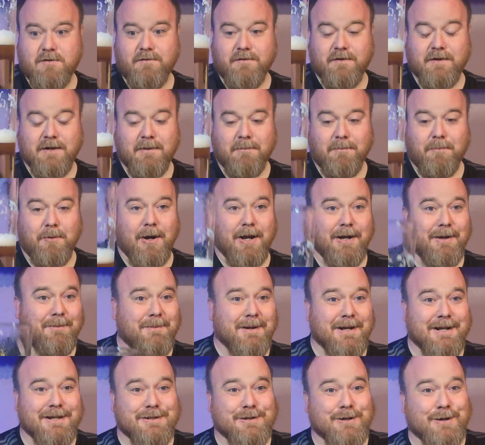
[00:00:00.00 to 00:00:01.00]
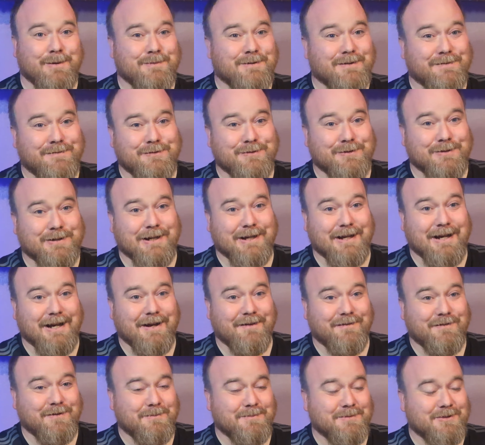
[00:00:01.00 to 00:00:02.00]
of it, by the amount of times I've took it out
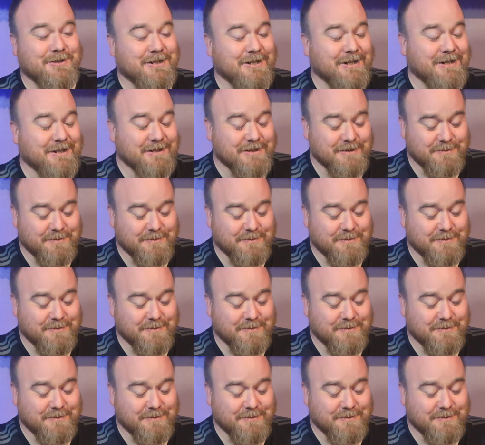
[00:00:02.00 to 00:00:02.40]
of the machine